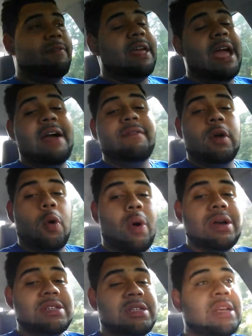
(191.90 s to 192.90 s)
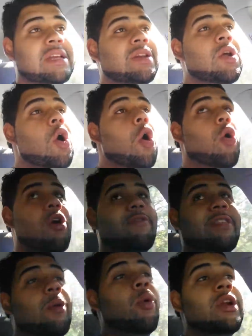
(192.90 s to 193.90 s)
if they have a question or
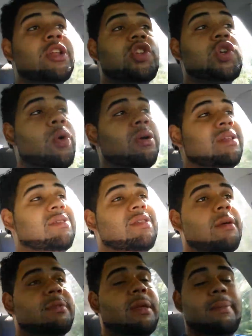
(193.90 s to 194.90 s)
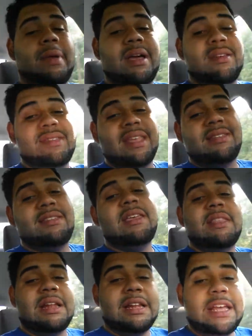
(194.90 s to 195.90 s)
if they want to join in something because they
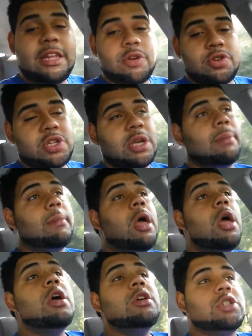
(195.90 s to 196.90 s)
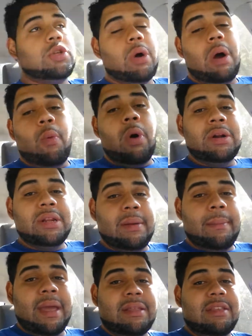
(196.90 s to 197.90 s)
see the leadership. So I wanted
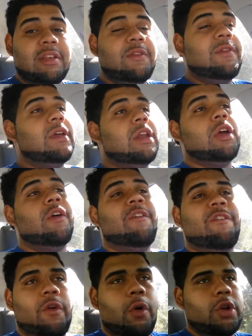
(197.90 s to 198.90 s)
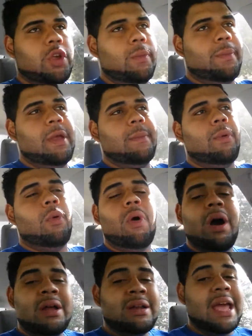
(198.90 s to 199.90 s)
to make this video for you,
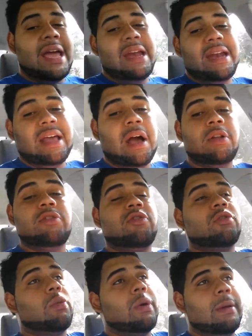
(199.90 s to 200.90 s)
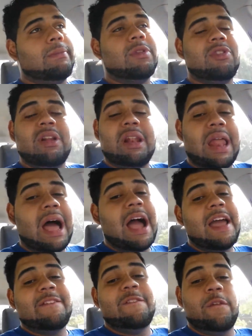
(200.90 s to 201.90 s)
people, unedited, unscripted,
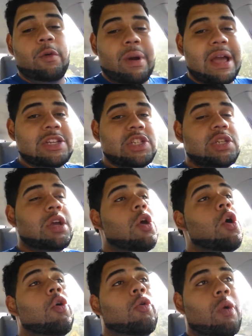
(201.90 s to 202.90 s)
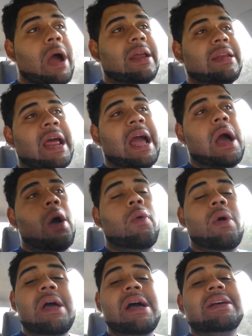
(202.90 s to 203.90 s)
live, fresh, right
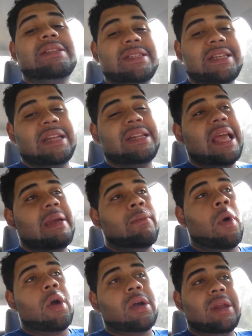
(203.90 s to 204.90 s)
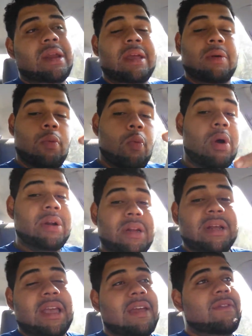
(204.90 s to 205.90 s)
now. Sunday marketing,
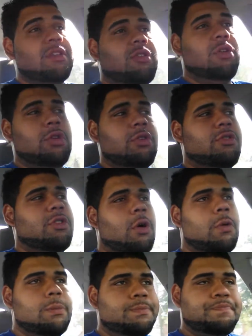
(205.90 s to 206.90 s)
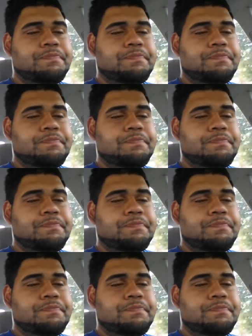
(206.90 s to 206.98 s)
wanted to give it to you. So